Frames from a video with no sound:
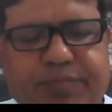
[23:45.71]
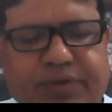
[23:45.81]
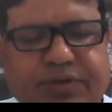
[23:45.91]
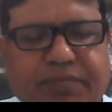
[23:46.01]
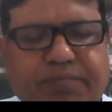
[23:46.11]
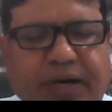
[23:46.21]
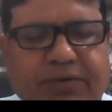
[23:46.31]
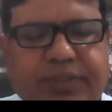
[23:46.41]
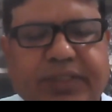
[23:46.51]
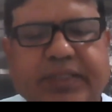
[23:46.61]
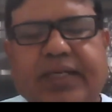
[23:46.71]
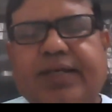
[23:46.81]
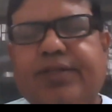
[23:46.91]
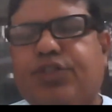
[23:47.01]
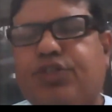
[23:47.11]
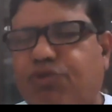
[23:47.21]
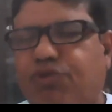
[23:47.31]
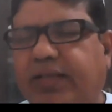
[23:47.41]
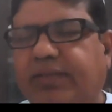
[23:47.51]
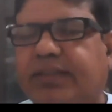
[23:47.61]
between power,
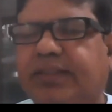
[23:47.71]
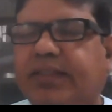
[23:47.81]
strength,